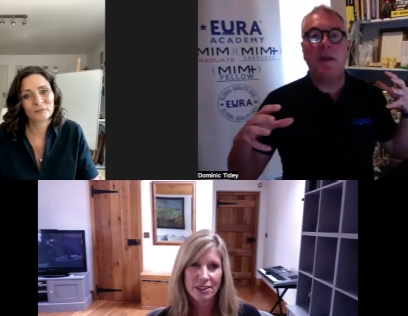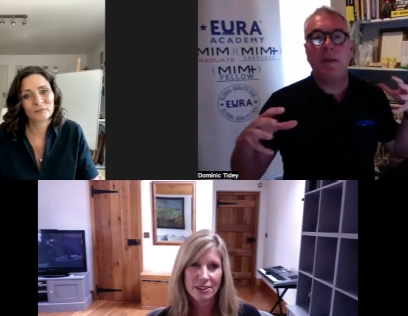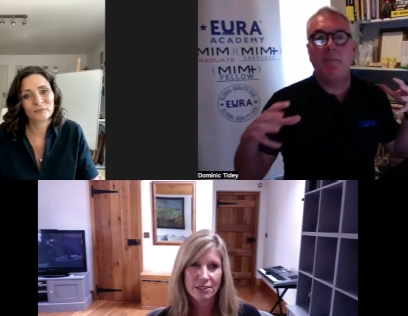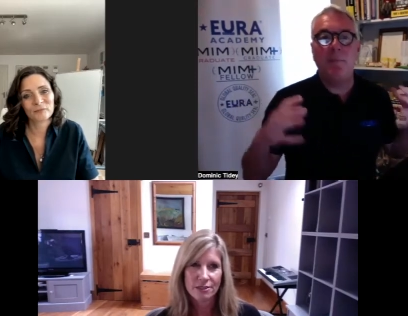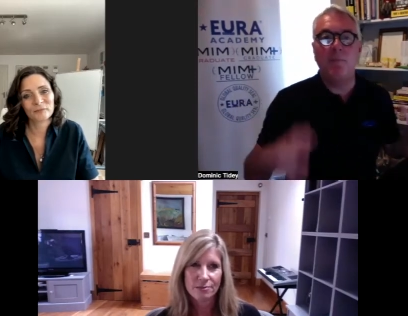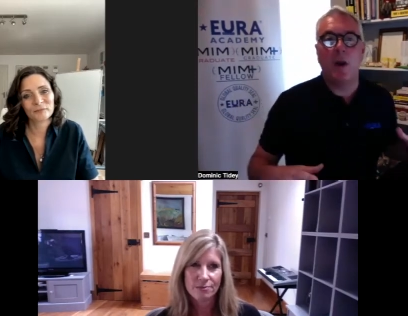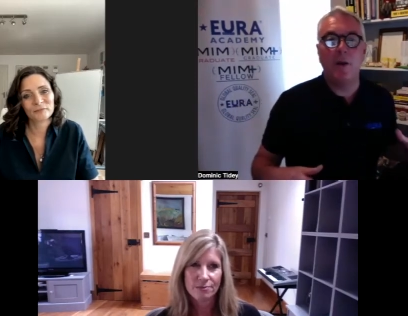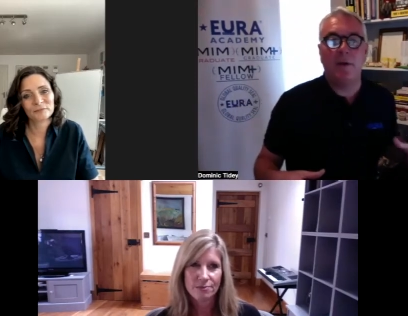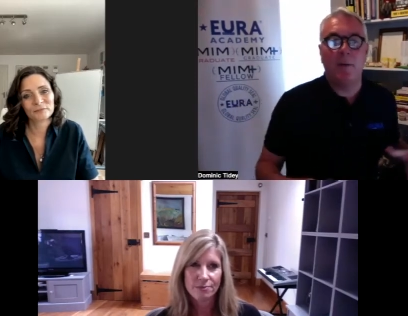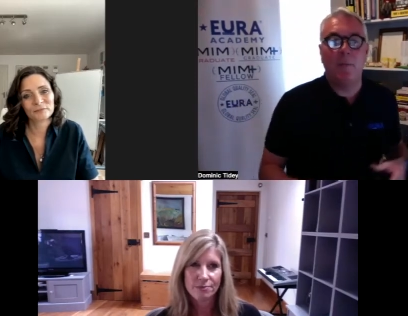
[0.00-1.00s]
Speaker 1: MIM
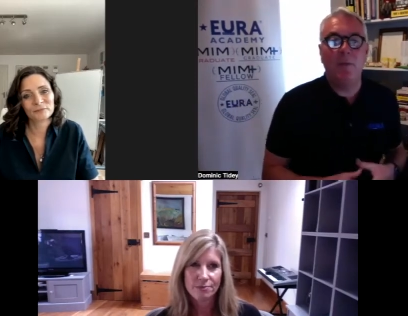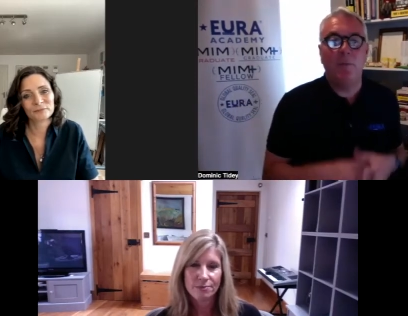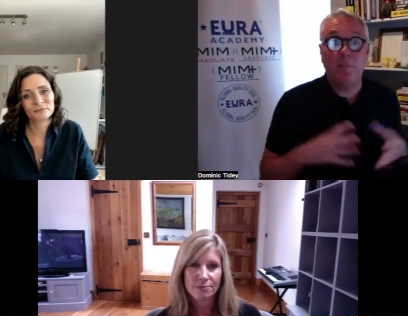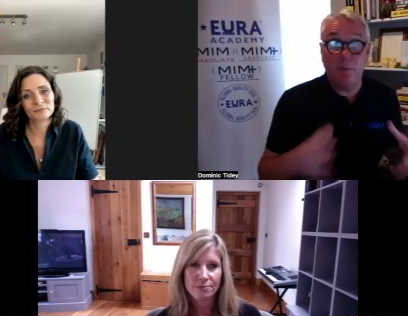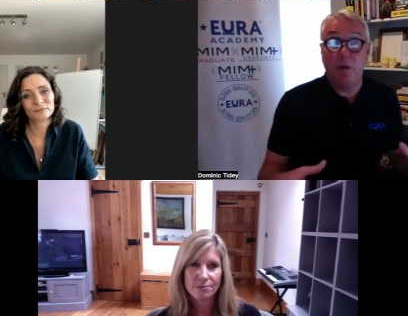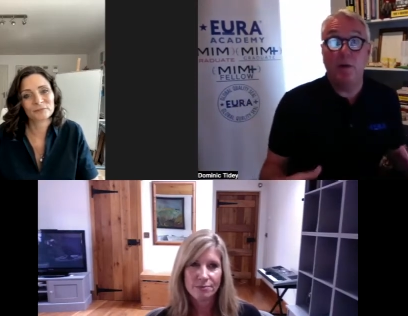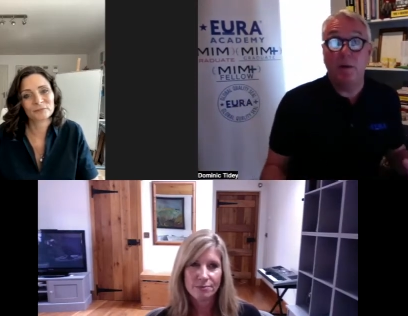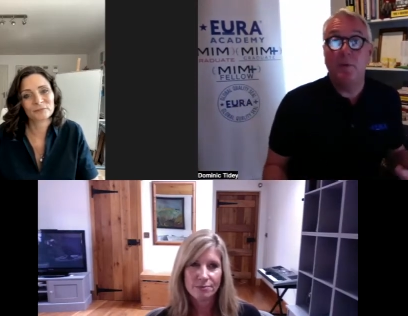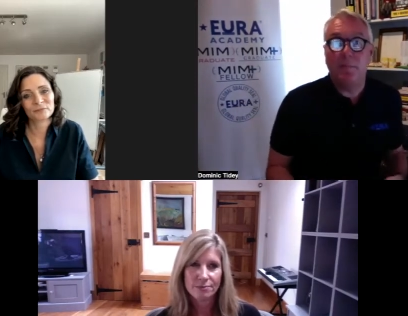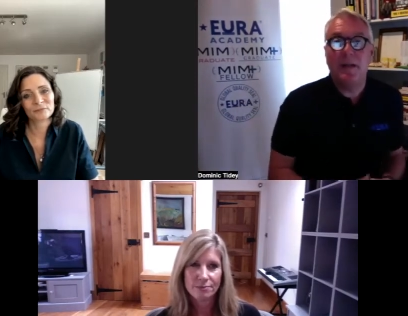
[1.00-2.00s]
program, we, we put we
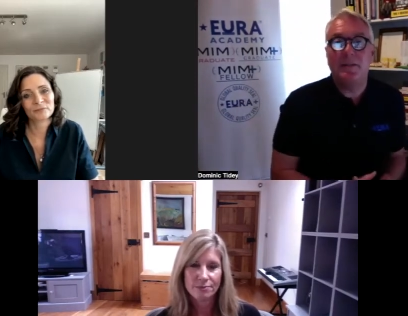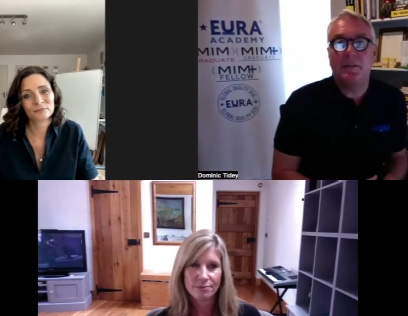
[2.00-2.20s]
placed a